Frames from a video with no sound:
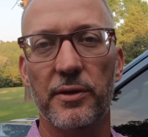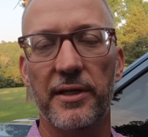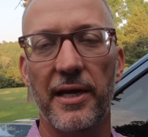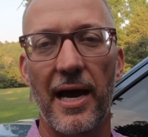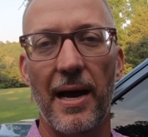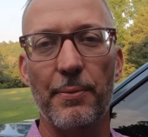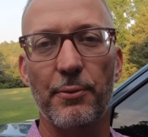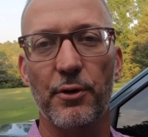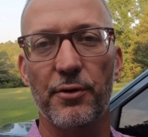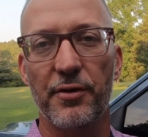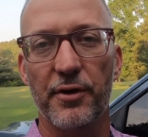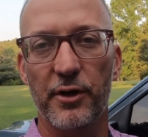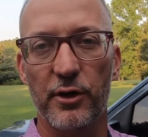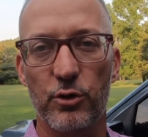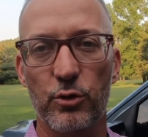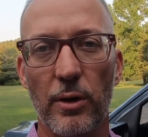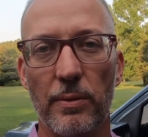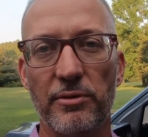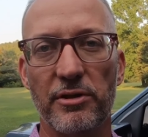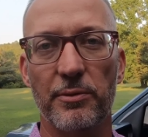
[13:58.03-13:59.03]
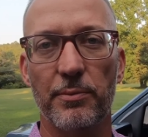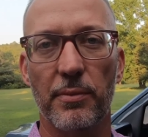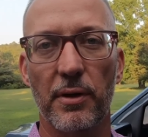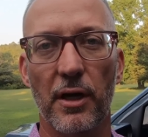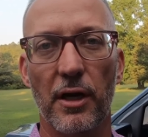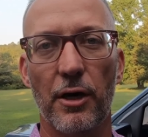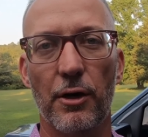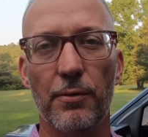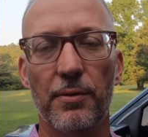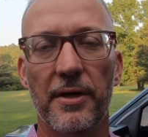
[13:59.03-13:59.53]
adapter in the description
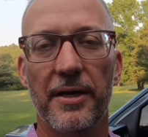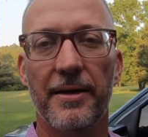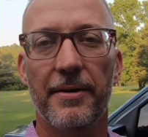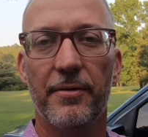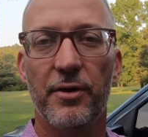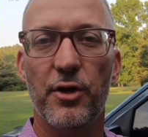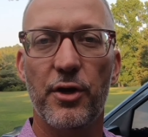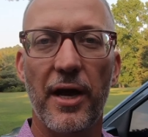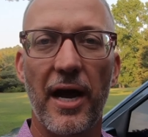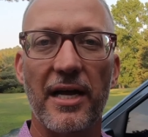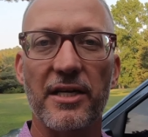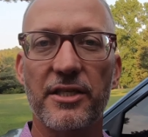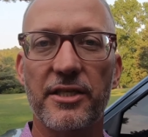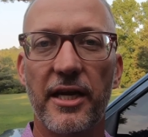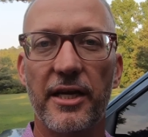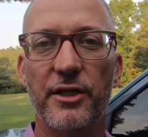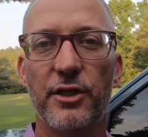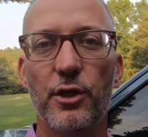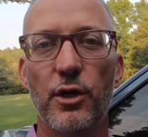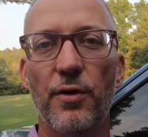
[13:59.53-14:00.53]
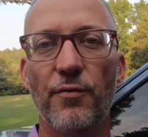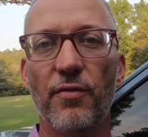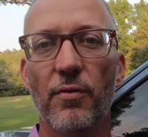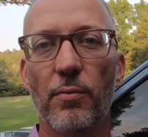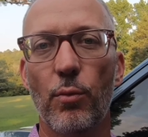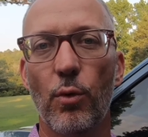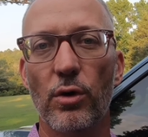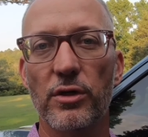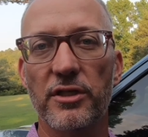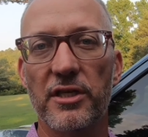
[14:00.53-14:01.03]
below. You guys stay tuned for
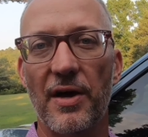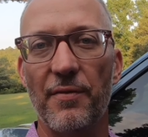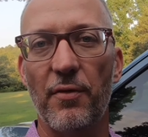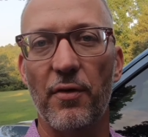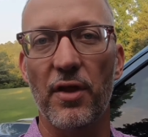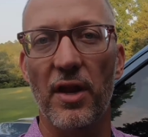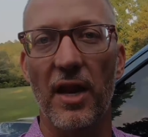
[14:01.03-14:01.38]
more stuff on